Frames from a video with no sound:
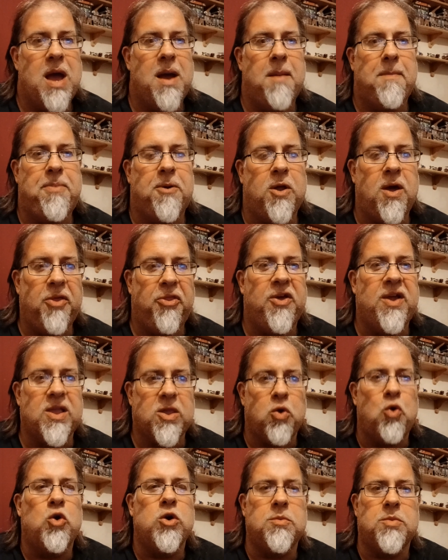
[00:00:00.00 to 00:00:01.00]
But I think
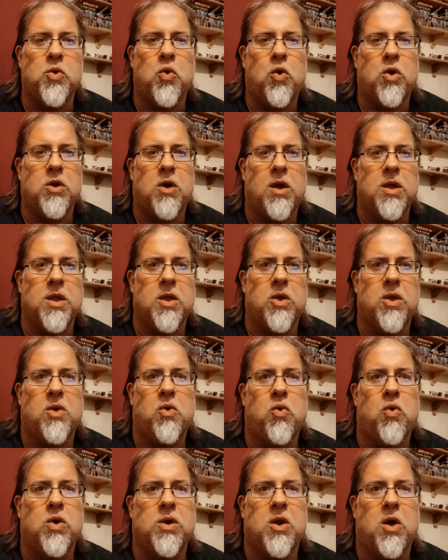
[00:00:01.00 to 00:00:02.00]
tournament
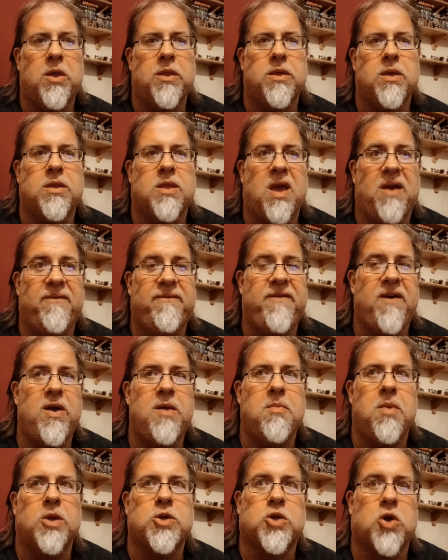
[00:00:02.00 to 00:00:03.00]
organisers have very
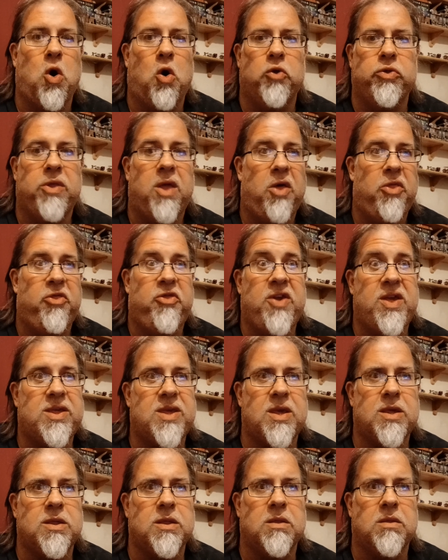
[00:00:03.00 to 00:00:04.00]
much gone, this
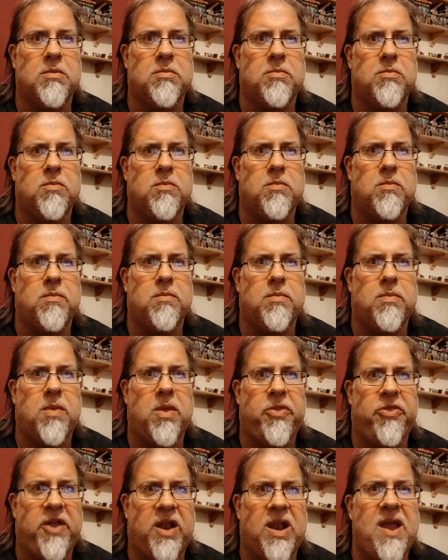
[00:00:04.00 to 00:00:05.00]
isn't
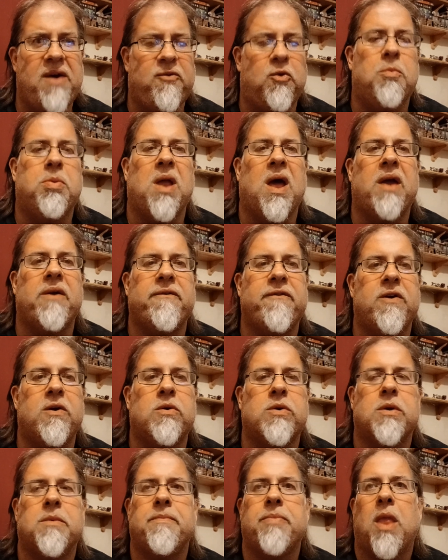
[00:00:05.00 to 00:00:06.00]
the level playing field.